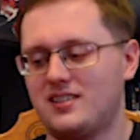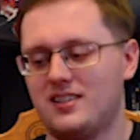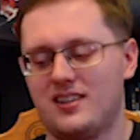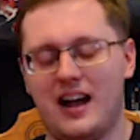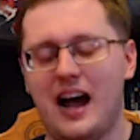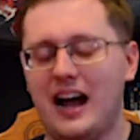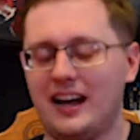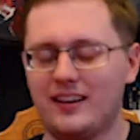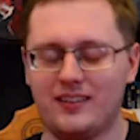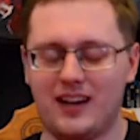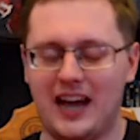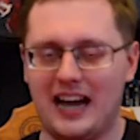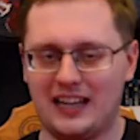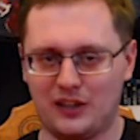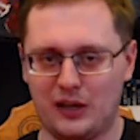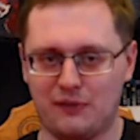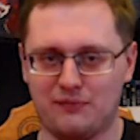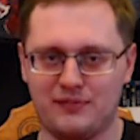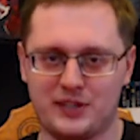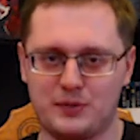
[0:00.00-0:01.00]
I
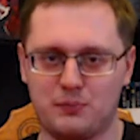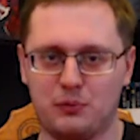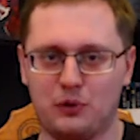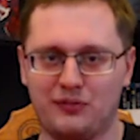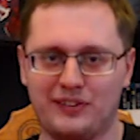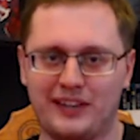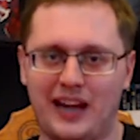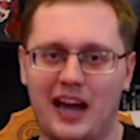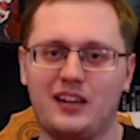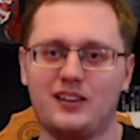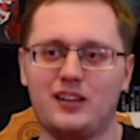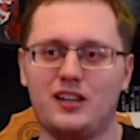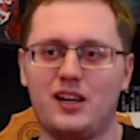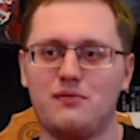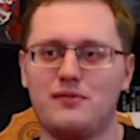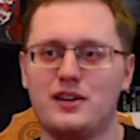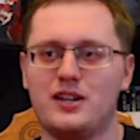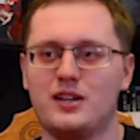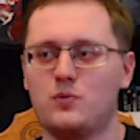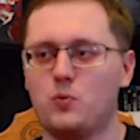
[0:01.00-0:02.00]
love this movie. I
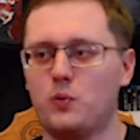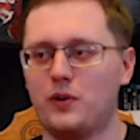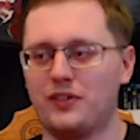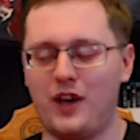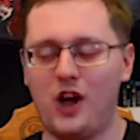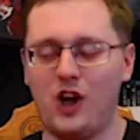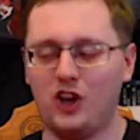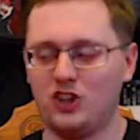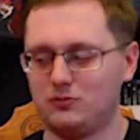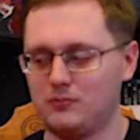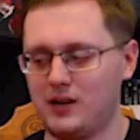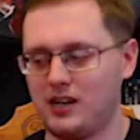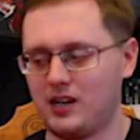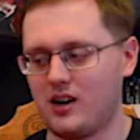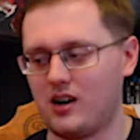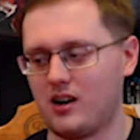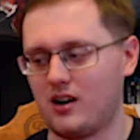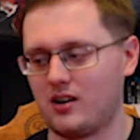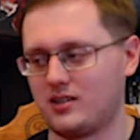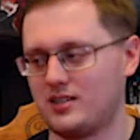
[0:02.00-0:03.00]
love it with all of my
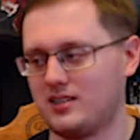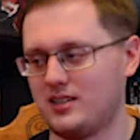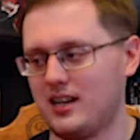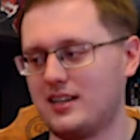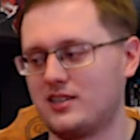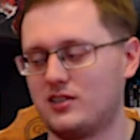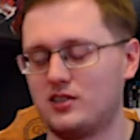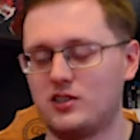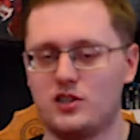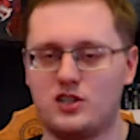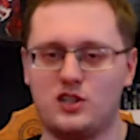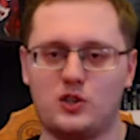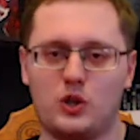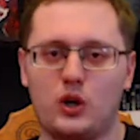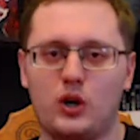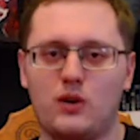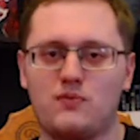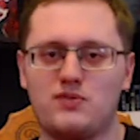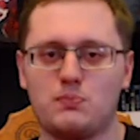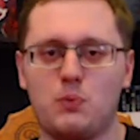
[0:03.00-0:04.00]
heart. It
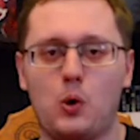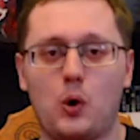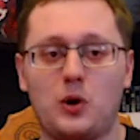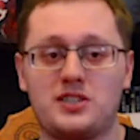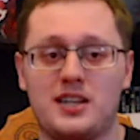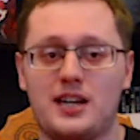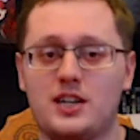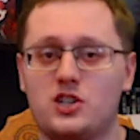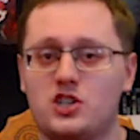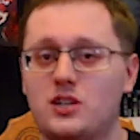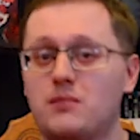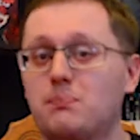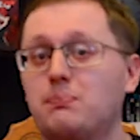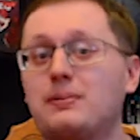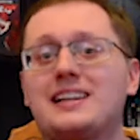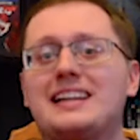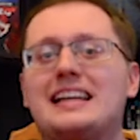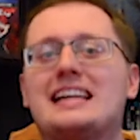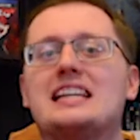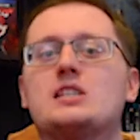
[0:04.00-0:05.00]
deserves more attention.
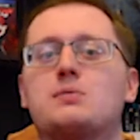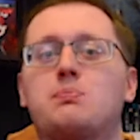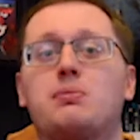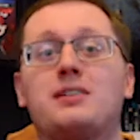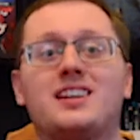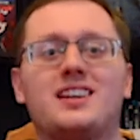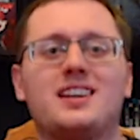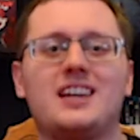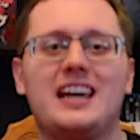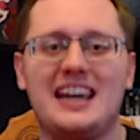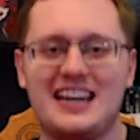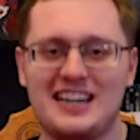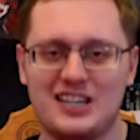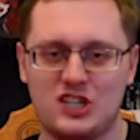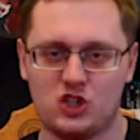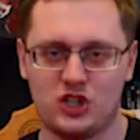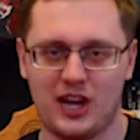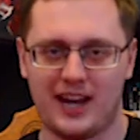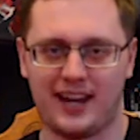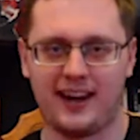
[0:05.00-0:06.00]
Please,
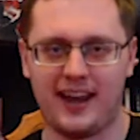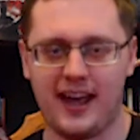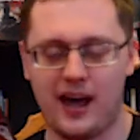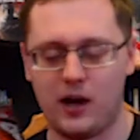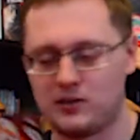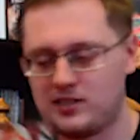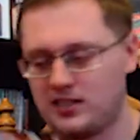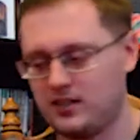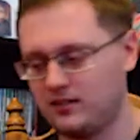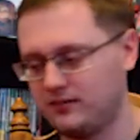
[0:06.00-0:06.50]
please check it out.